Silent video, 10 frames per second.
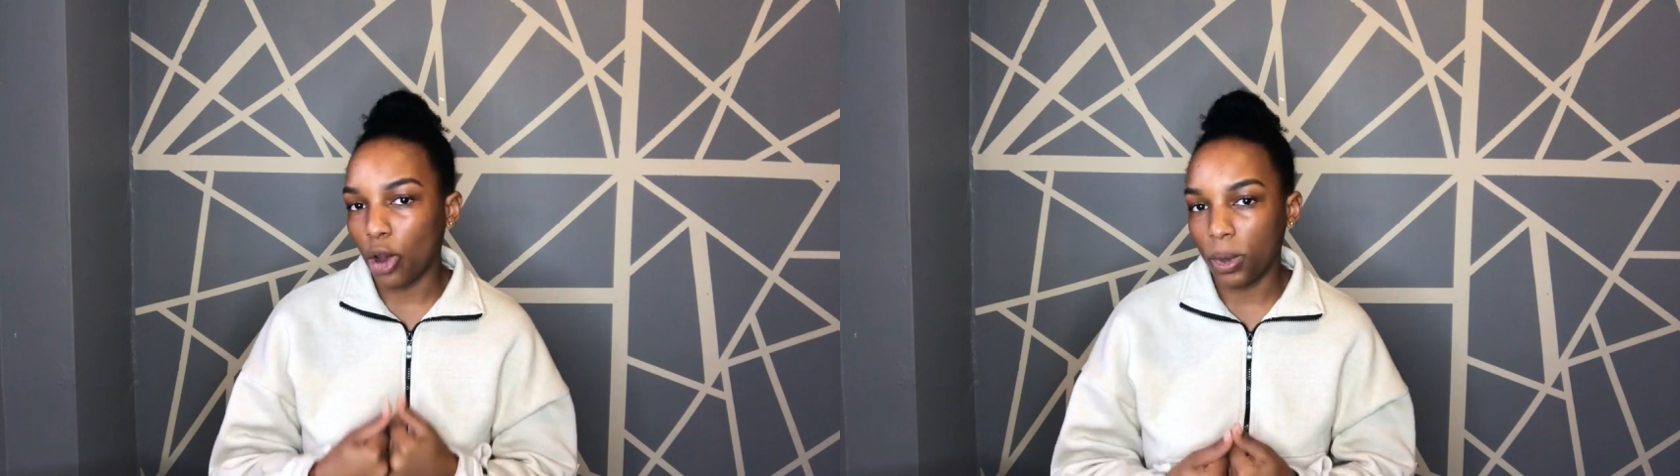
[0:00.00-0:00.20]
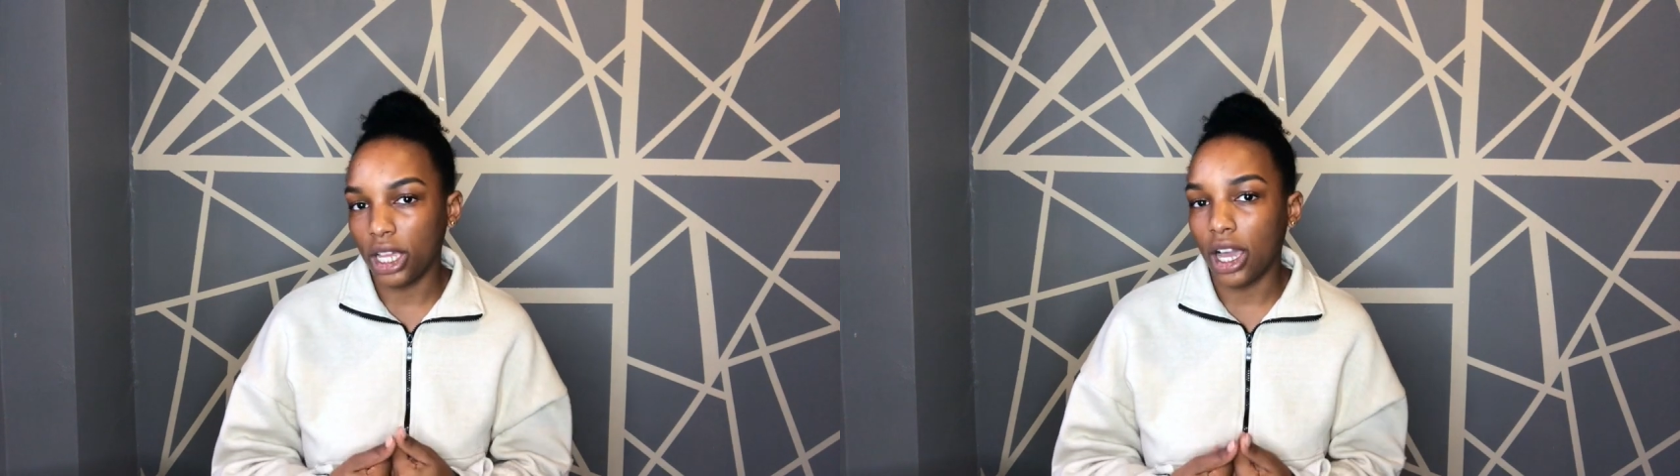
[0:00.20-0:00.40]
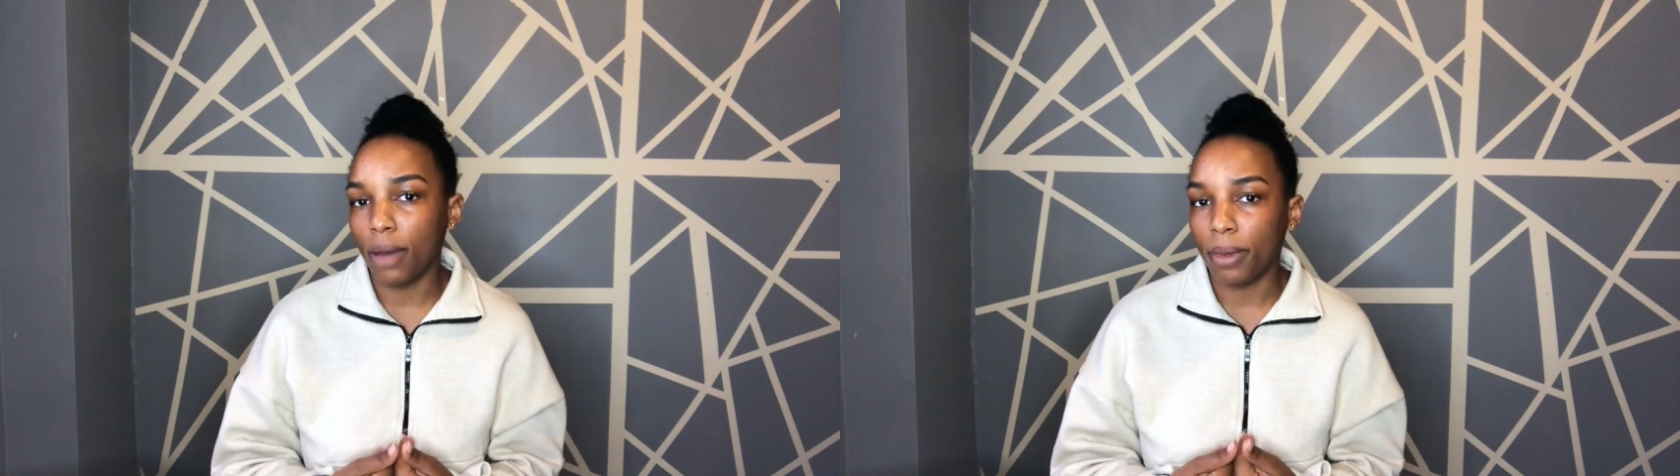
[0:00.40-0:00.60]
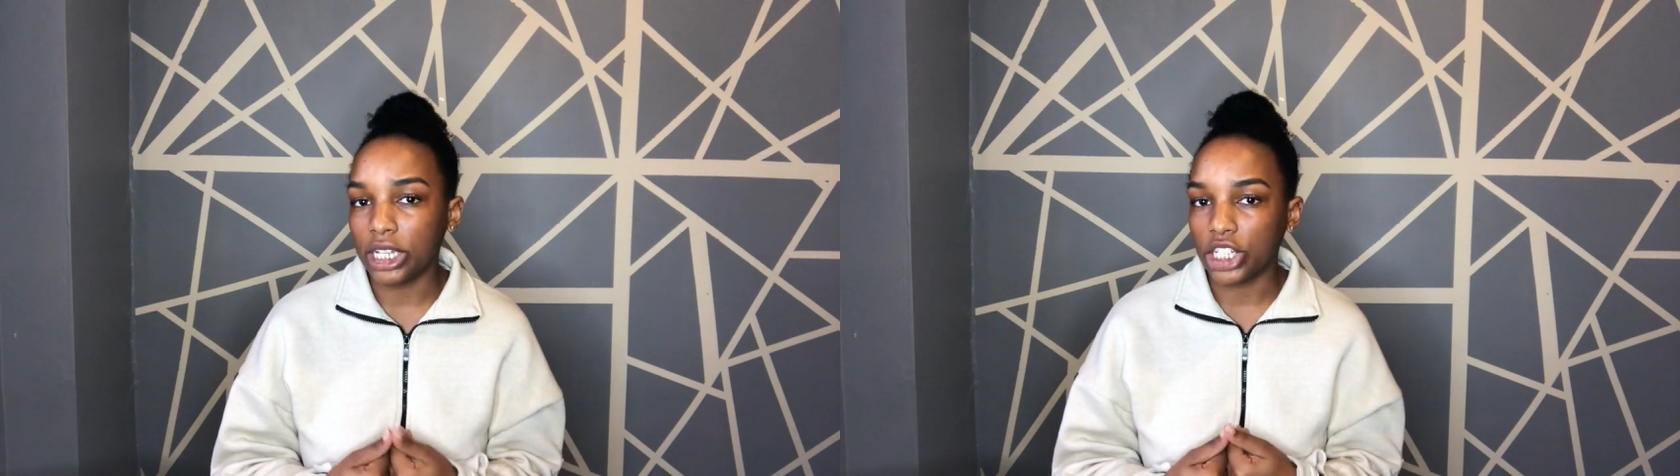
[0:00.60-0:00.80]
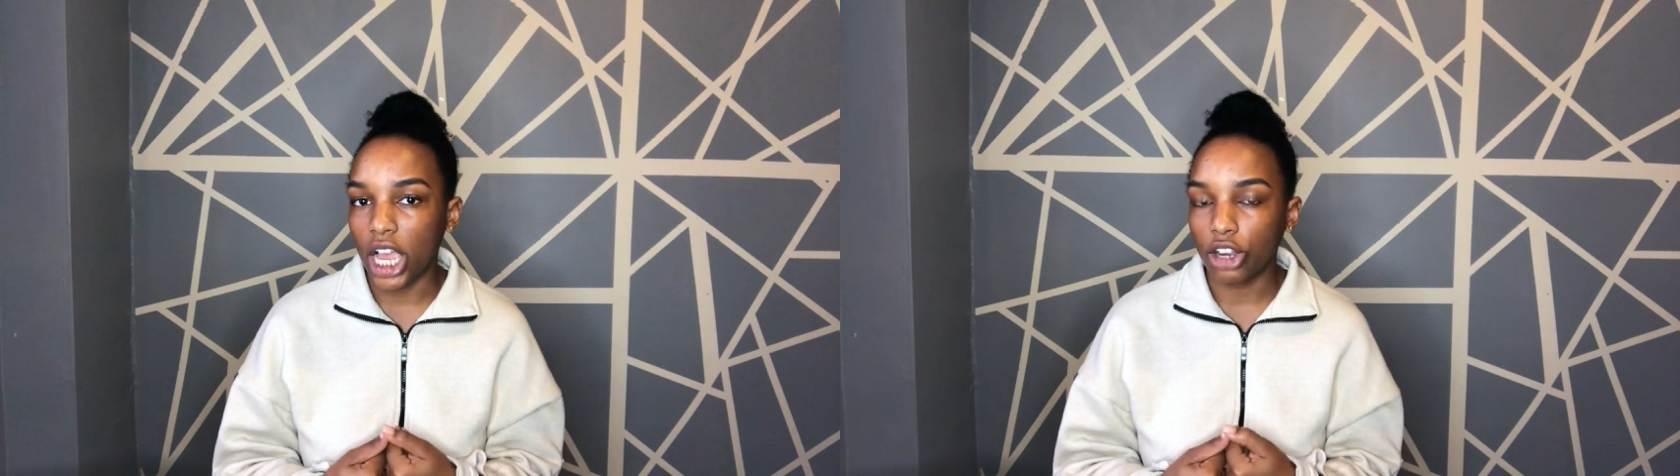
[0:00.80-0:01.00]
opening up
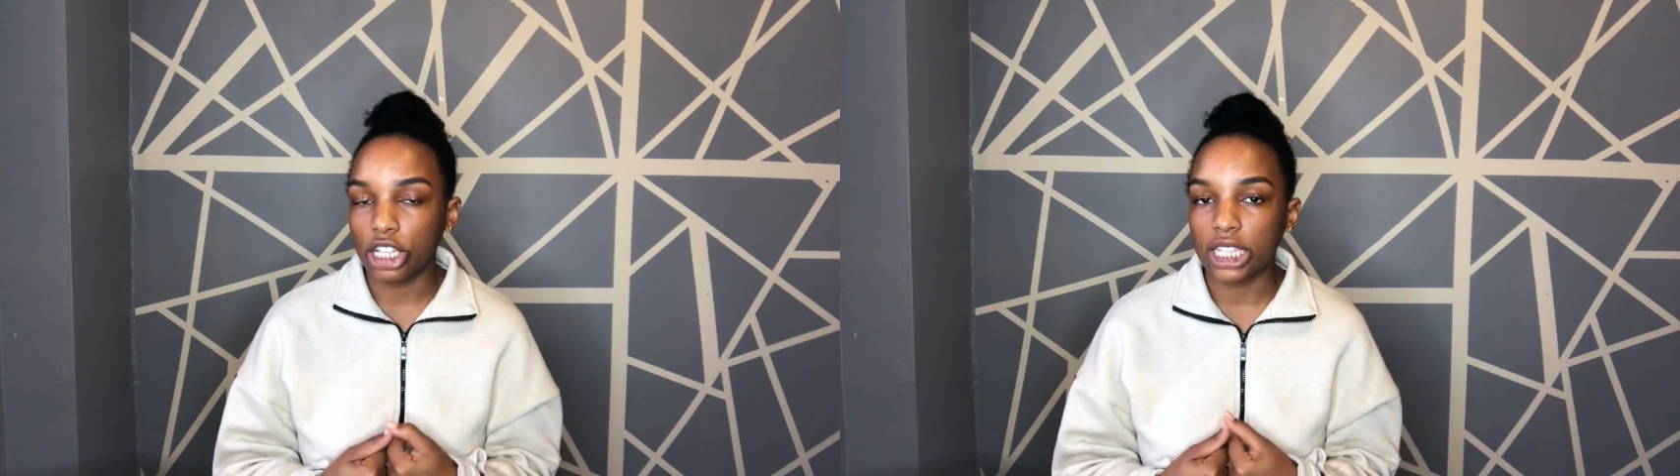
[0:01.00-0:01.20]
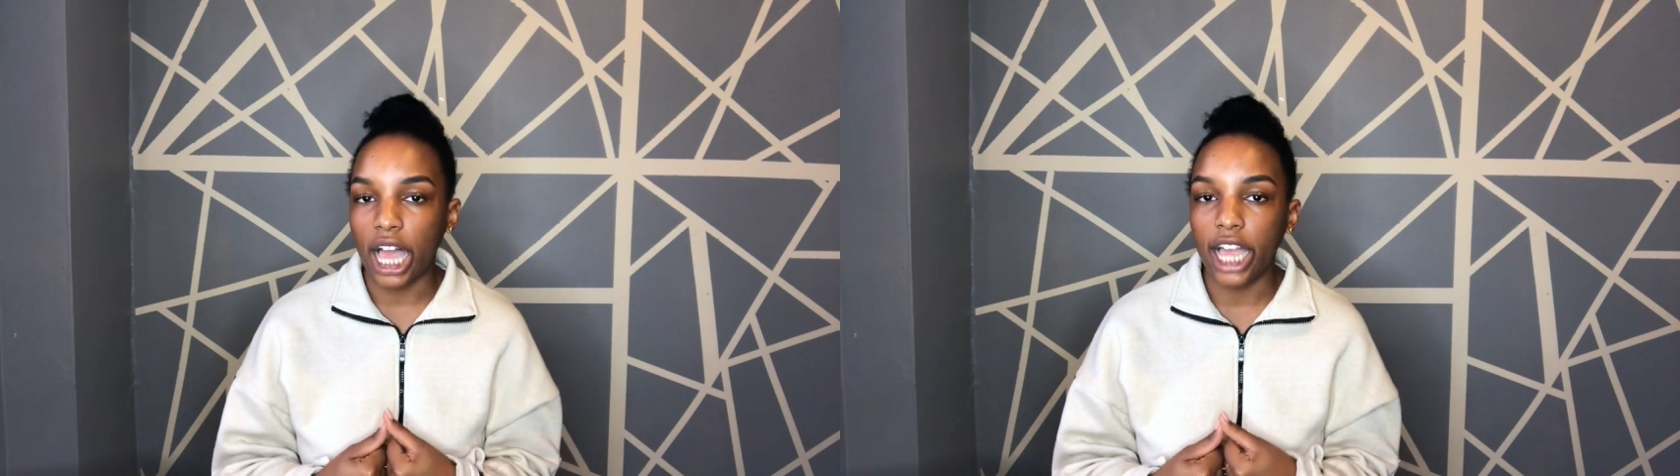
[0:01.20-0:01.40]
my chakras,